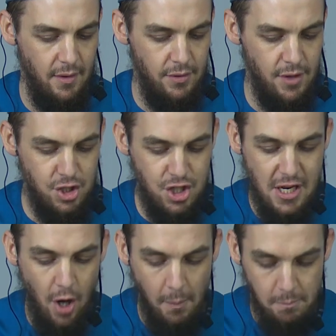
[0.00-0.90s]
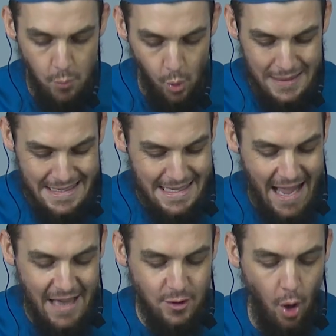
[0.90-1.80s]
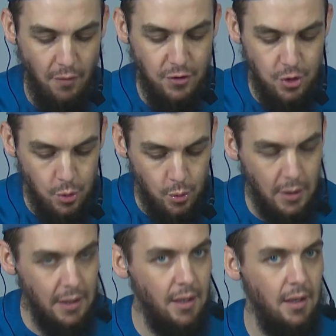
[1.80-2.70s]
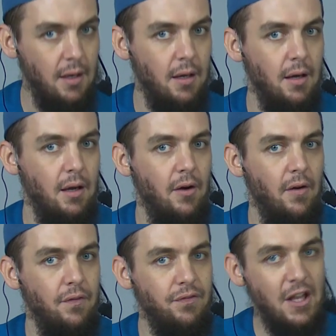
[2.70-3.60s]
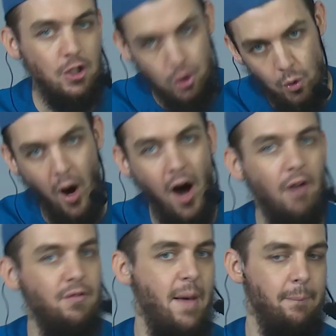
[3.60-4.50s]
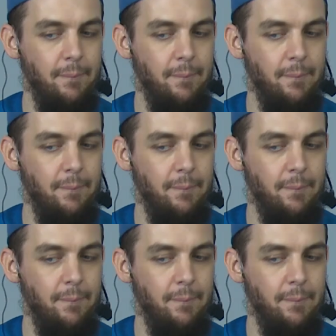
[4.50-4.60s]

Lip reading: The jinn are more scared of you than you are of them.